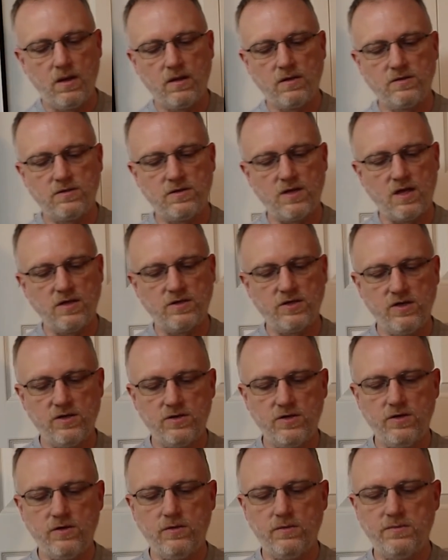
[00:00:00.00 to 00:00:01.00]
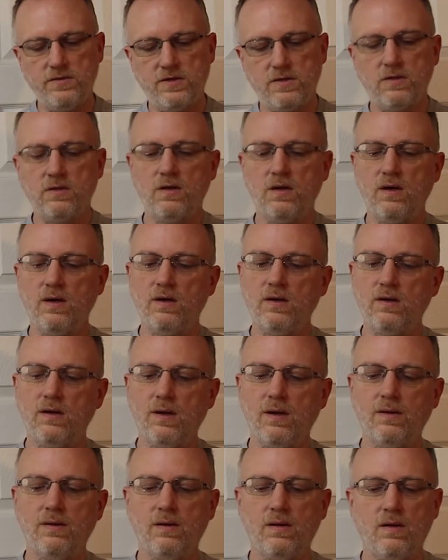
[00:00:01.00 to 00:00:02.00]
extension tubes,
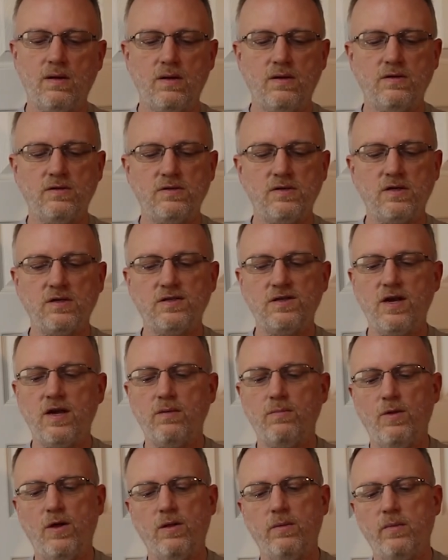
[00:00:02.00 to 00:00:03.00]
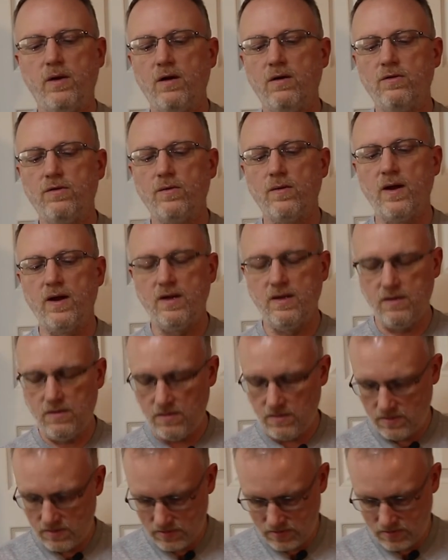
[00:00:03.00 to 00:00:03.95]
68 millimeter threading.